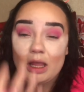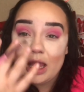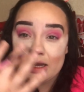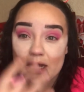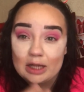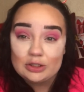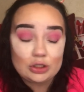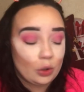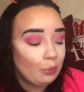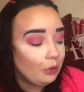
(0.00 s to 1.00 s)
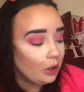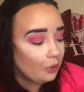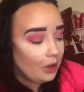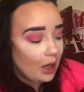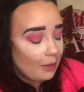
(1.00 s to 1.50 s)
and not so
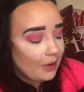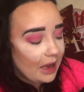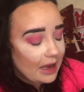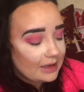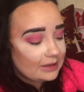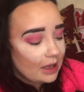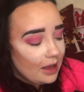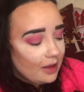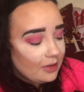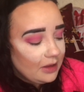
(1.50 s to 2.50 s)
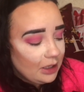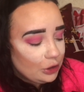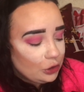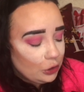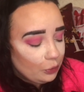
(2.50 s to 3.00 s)
blown up as the
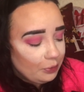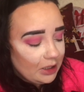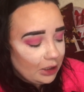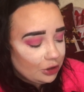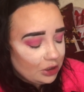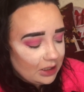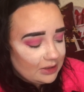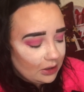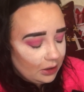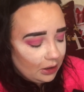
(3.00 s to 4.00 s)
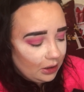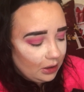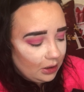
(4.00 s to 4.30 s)
two pink shades are.